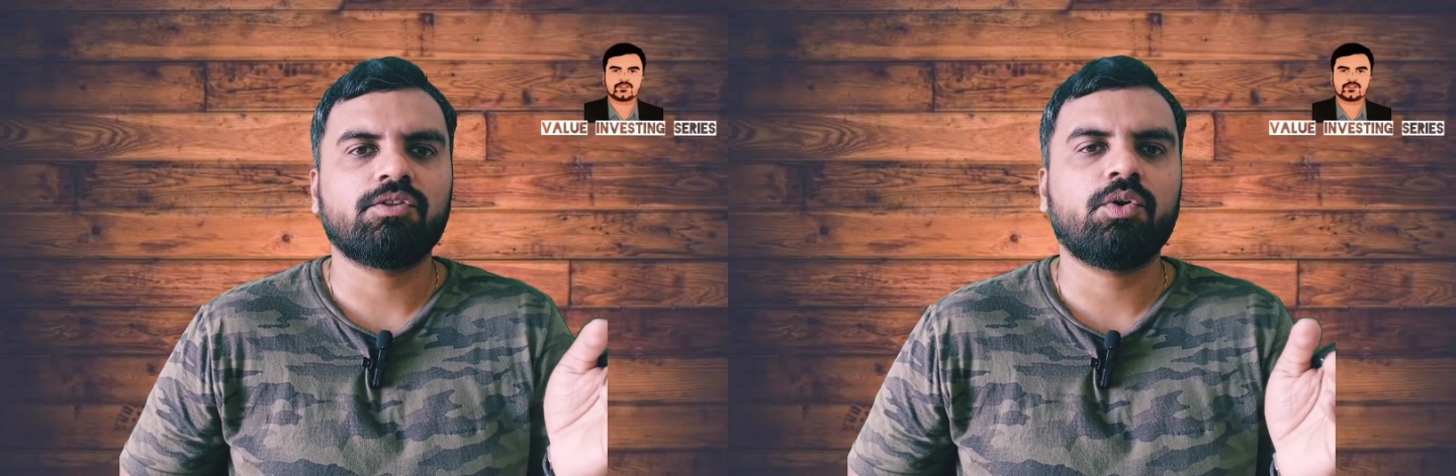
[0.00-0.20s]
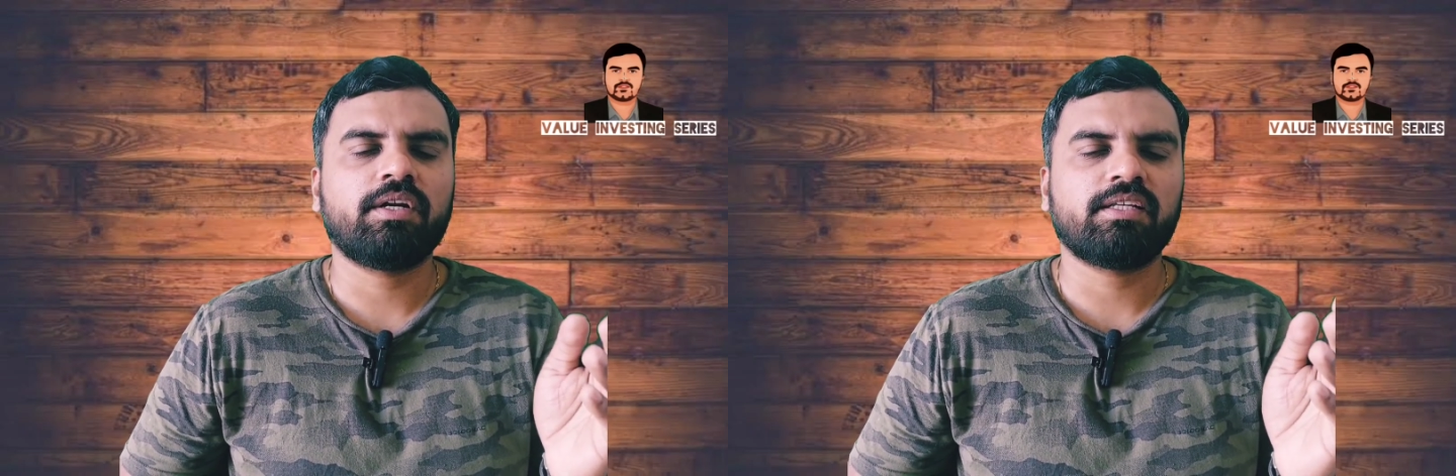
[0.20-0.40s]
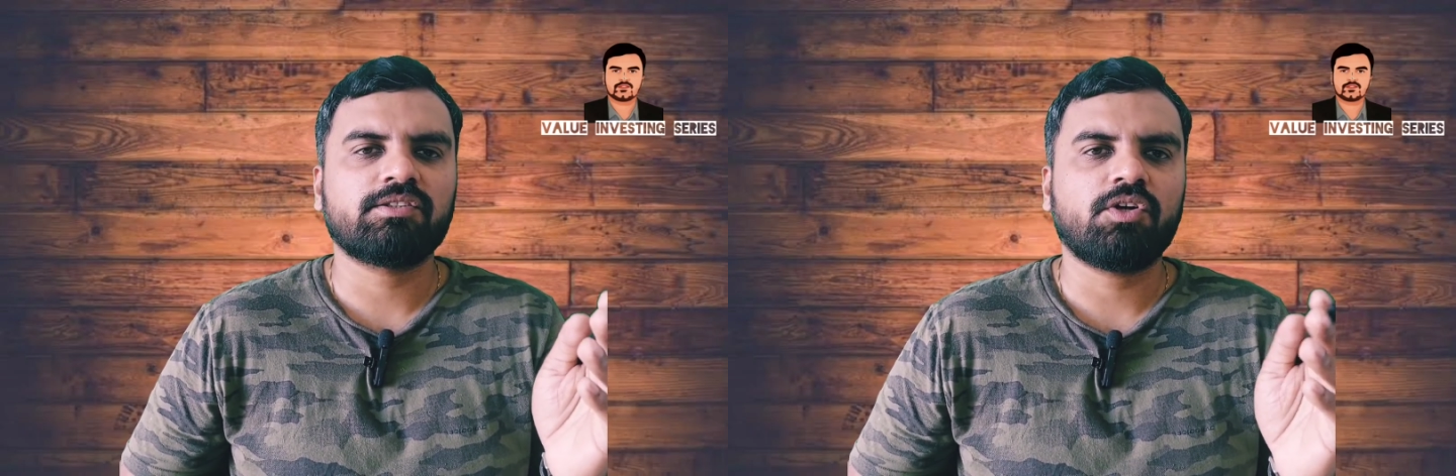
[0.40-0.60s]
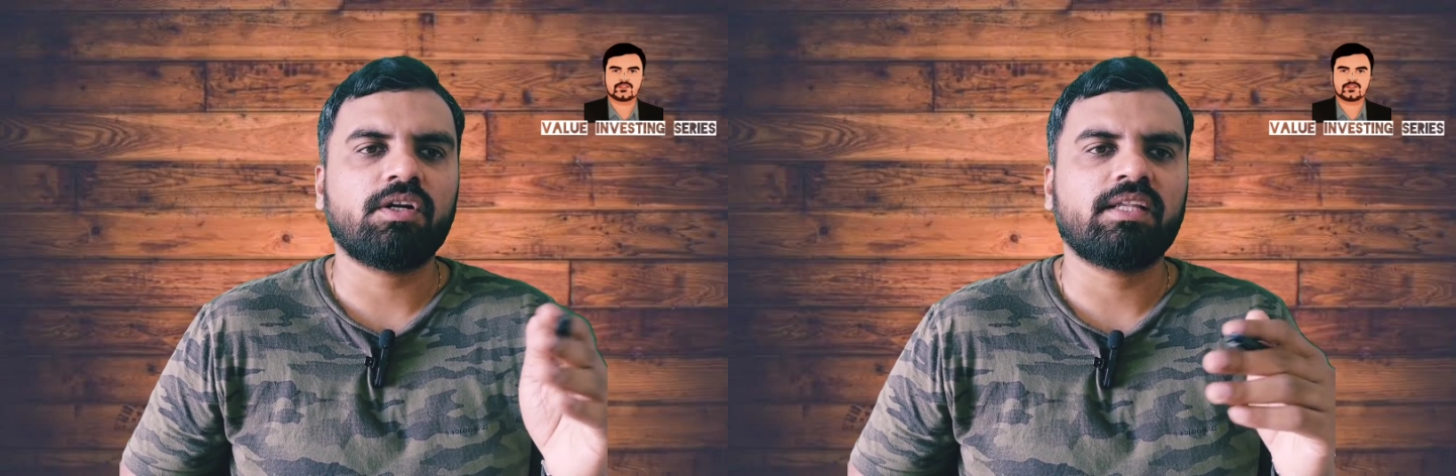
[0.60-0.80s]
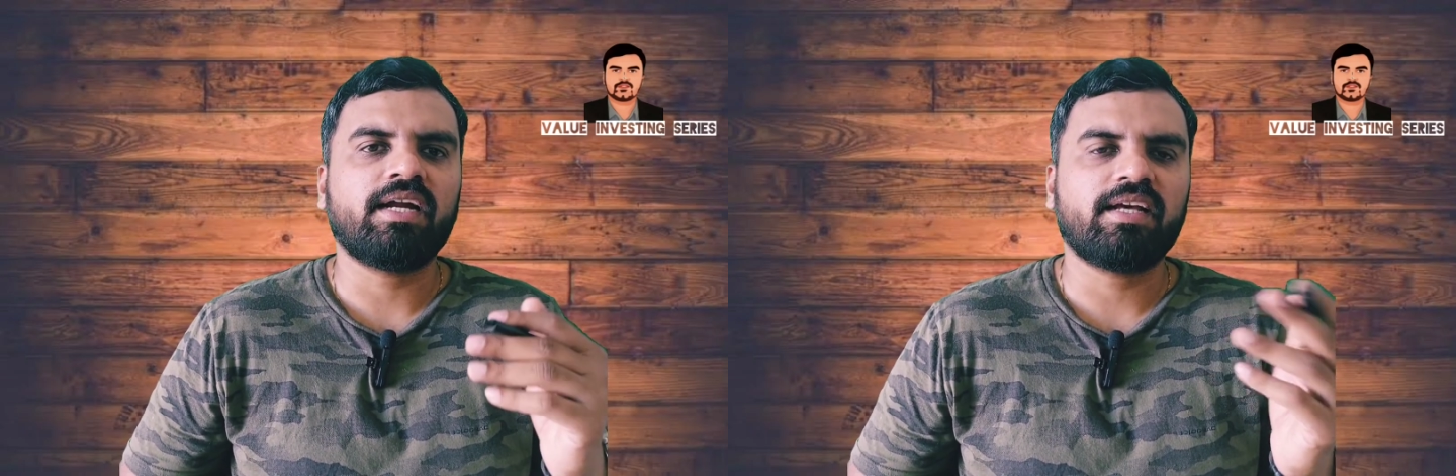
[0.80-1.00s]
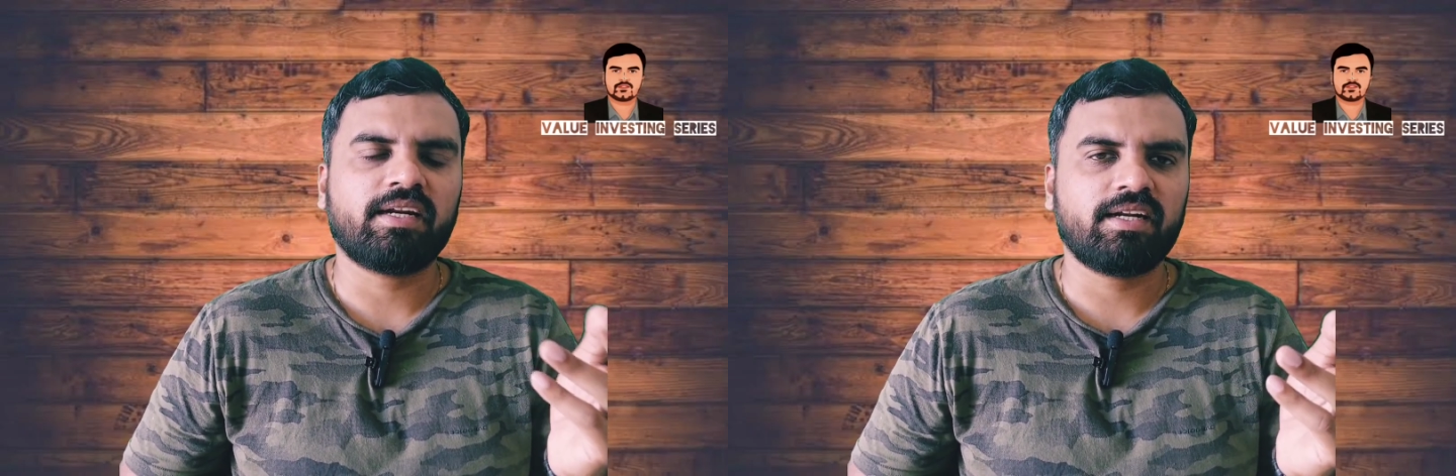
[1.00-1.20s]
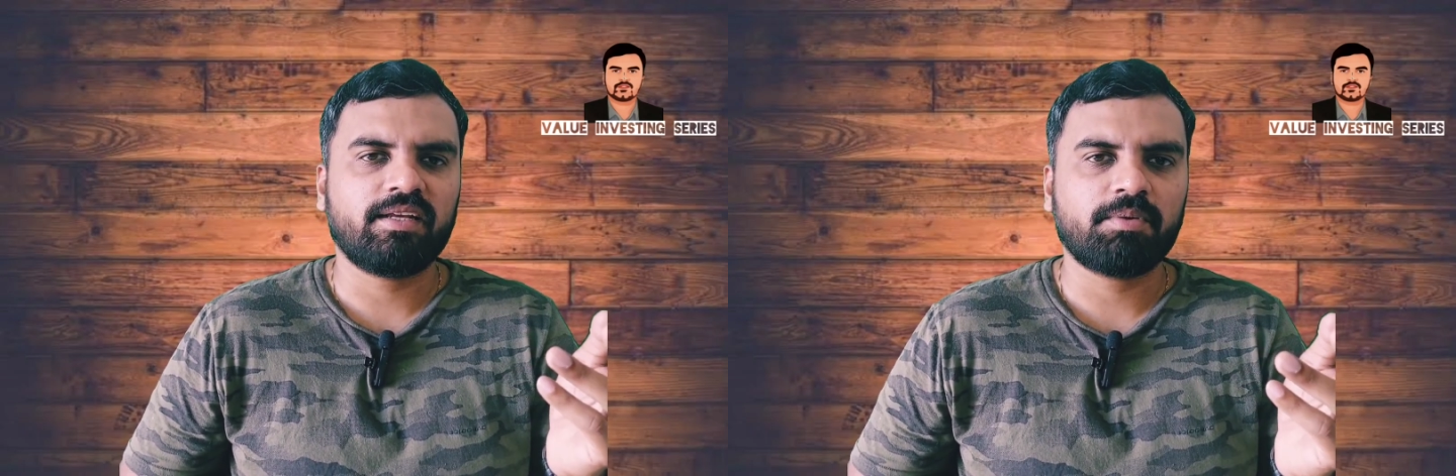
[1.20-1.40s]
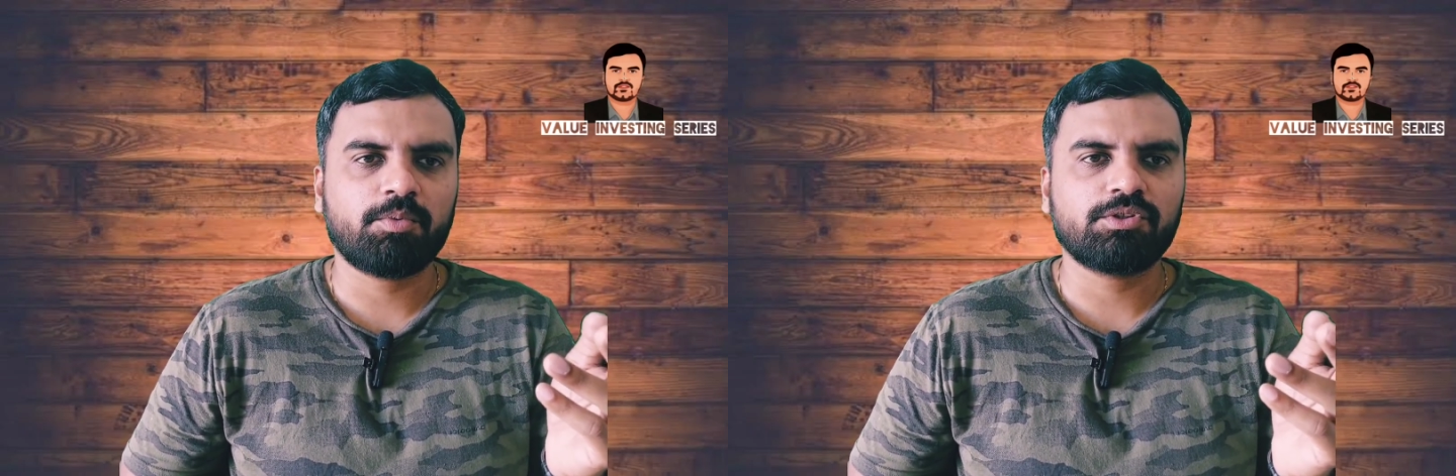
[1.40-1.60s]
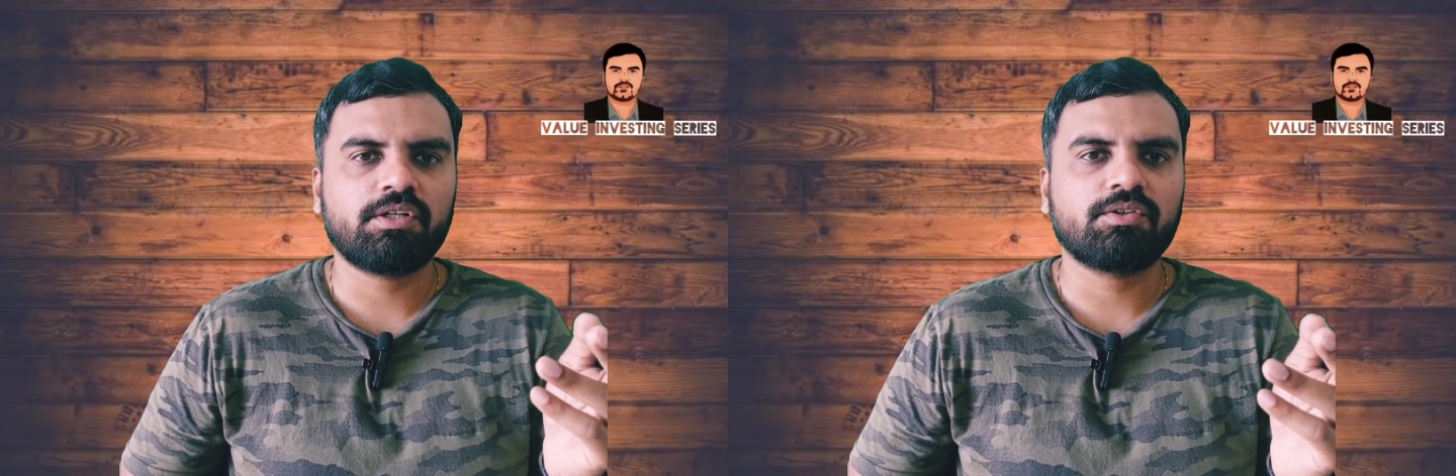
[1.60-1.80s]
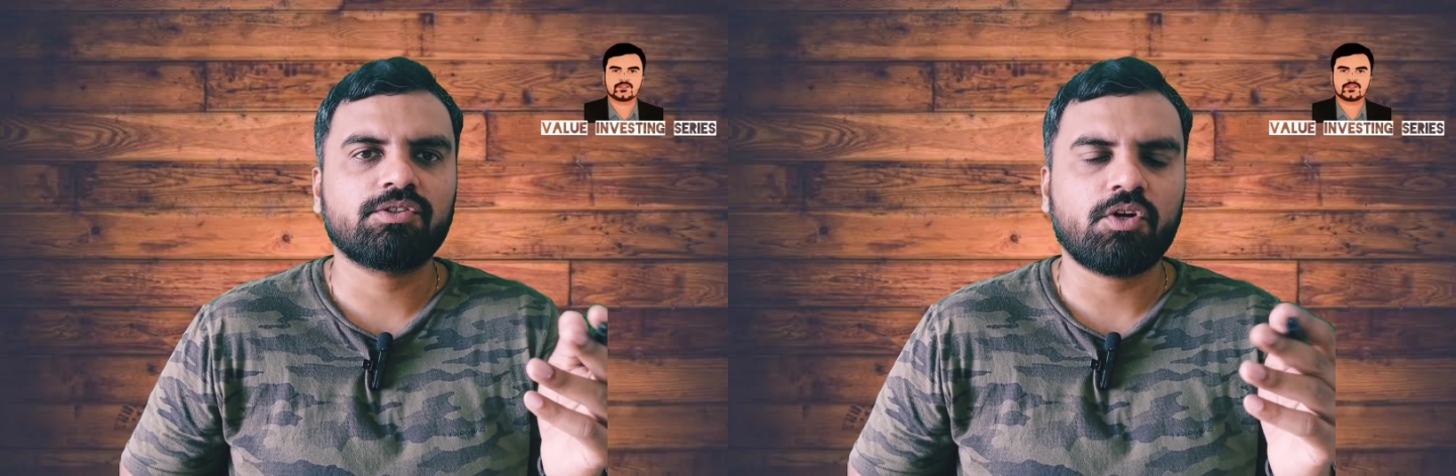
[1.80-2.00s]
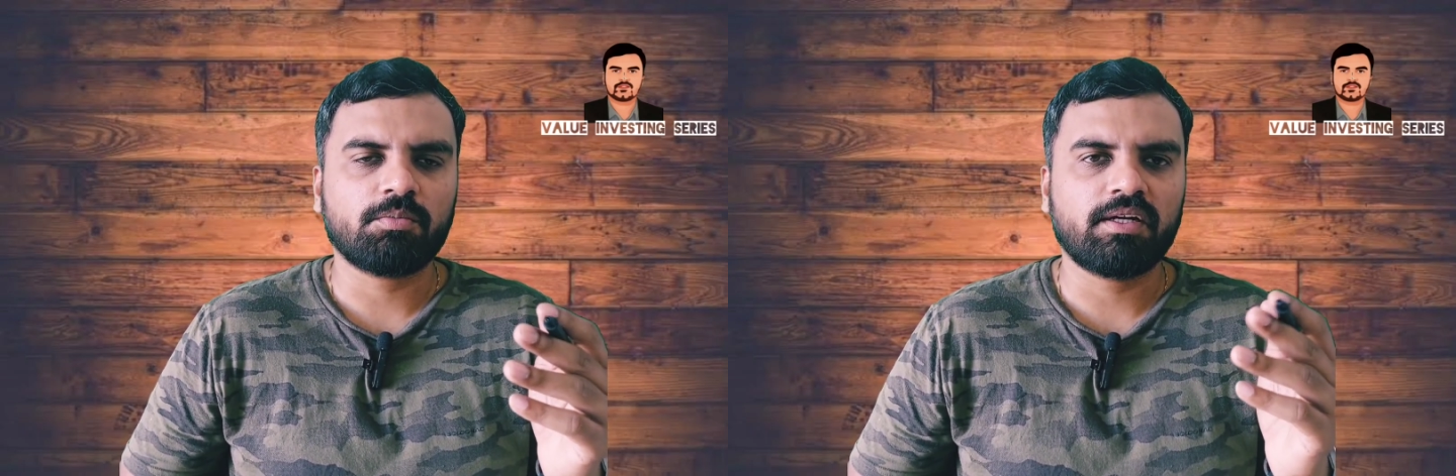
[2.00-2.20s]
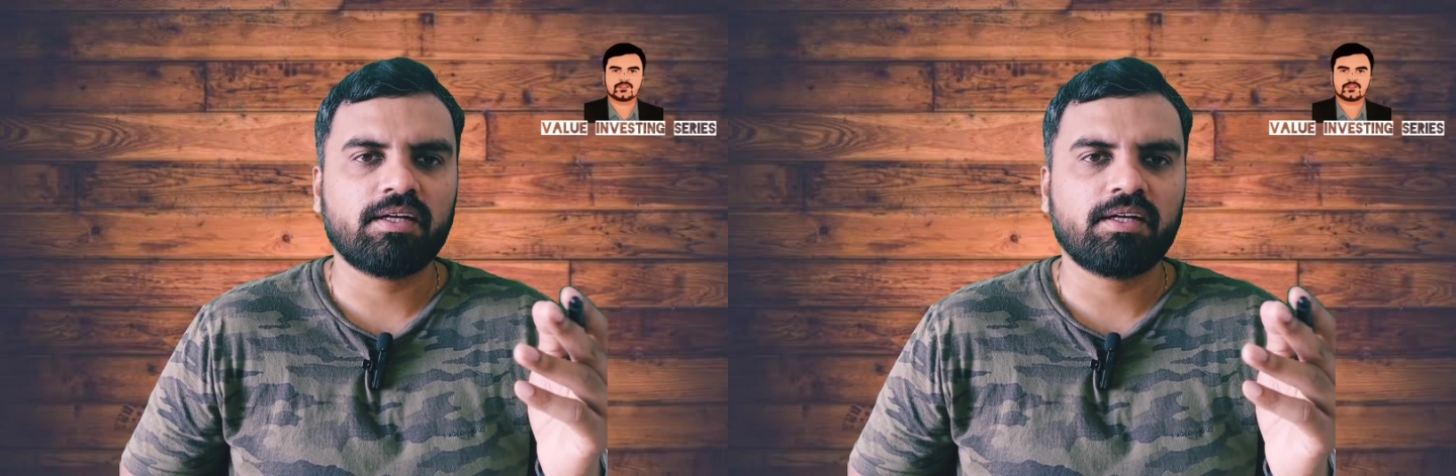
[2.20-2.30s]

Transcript: though it is not that directly proportional to the stock